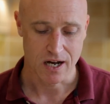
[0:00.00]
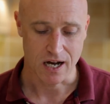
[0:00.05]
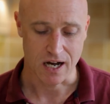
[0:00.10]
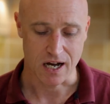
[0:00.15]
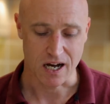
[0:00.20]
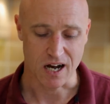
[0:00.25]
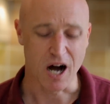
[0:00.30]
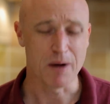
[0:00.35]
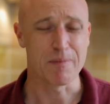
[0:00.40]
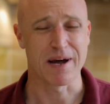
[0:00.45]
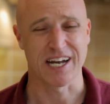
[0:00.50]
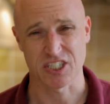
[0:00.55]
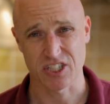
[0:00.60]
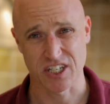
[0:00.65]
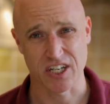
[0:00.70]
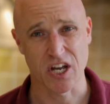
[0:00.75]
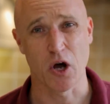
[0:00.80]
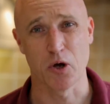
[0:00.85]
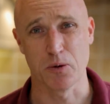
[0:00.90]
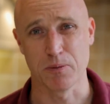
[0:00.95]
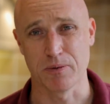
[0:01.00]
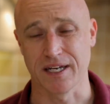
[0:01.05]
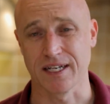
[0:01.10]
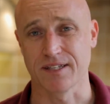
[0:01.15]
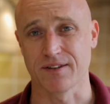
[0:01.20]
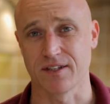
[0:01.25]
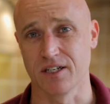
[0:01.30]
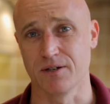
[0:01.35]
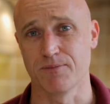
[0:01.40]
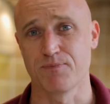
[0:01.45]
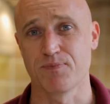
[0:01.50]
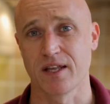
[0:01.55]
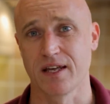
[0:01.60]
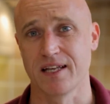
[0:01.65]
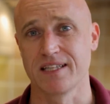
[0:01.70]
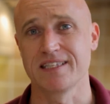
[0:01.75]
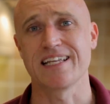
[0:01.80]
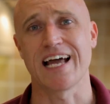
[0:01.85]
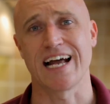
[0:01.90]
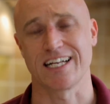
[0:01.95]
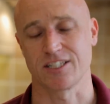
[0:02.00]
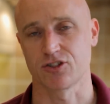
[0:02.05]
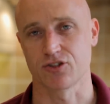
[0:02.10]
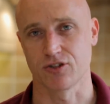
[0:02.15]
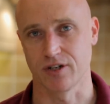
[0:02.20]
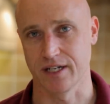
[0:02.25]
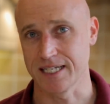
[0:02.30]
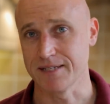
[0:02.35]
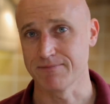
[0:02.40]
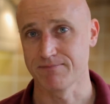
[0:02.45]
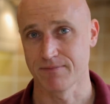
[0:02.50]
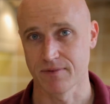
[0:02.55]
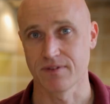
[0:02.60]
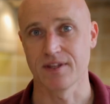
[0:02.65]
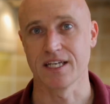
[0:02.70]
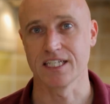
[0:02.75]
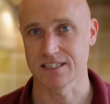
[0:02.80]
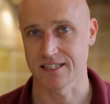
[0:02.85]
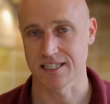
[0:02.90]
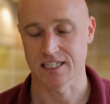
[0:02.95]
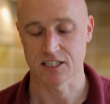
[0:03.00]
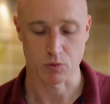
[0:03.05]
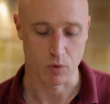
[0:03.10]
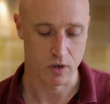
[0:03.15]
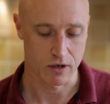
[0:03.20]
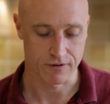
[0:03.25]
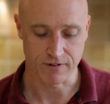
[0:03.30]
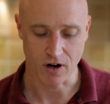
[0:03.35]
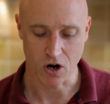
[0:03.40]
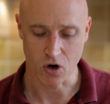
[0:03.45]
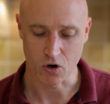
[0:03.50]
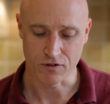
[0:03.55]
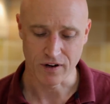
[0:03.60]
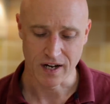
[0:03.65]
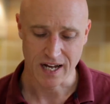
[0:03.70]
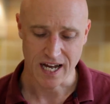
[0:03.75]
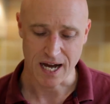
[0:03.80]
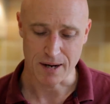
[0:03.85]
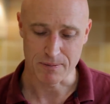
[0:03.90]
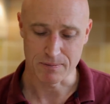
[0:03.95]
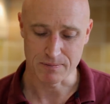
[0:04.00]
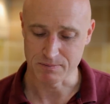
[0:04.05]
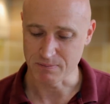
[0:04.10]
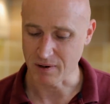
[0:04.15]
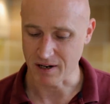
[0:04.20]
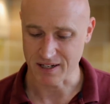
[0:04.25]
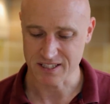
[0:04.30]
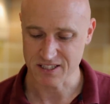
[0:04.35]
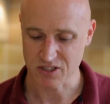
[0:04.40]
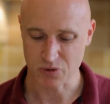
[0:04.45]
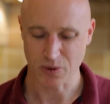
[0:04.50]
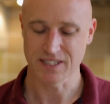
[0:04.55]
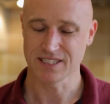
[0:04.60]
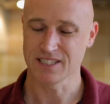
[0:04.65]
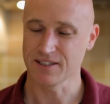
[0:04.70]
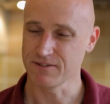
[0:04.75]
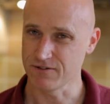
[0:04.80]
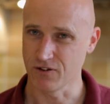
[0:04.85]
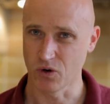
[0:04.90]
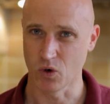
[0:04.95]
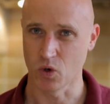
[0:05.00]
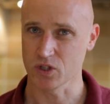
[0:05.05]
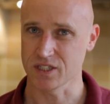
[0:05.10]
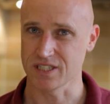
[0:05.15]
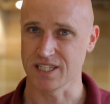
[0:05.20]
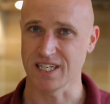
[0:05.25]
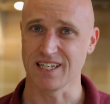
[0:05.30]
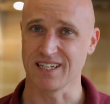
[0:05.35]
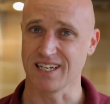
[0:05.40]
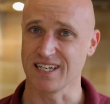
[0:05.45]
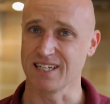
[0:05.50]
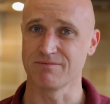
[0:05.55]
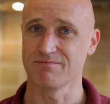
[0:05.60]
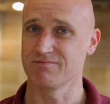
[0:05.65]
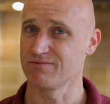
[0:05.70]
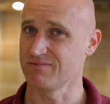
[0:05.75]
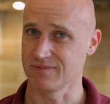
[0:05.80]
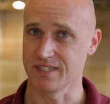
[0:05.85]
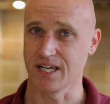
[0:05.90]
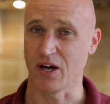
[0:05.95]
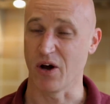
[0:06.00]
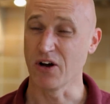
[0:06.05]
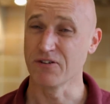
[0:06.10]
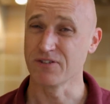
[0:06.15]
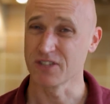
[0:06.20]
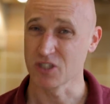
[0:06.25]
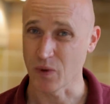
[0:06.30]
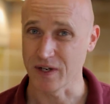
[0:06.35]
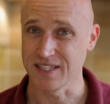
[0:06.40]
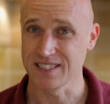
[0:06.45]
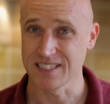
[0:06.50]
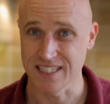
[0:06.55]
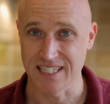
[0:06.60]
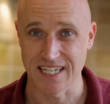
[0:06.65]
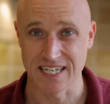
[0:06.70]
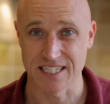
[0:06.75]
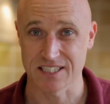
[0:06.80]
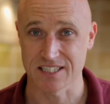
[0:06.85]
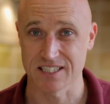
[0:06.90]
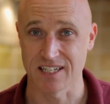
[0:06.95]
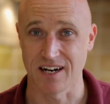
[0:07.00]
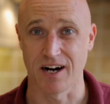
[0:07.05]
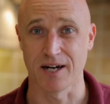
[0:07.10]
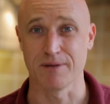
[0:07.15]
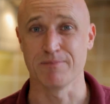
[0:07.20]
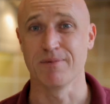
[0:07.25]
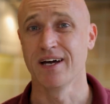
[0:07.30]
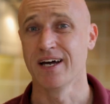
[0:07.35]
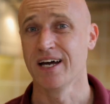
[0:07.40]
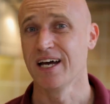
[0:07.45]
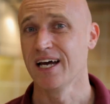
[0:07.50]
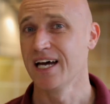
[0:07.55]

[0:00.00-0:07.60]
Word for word: Uh, I'm actually hoping that naturally these things will evolve. And by 2040, in you know, over 20 years' time,